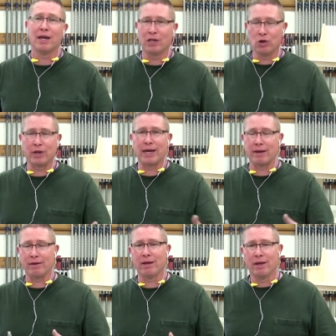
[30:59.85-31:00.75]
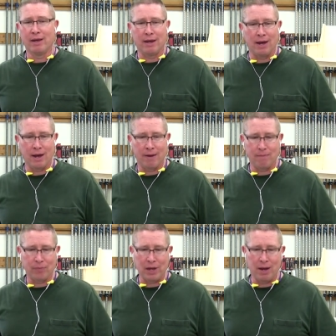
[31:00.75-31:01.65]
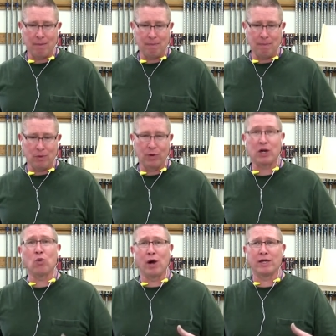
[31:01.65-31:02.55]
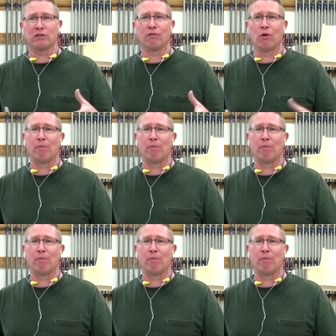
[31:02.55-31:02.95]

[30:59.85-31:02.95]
you'll get uh, uh, requests for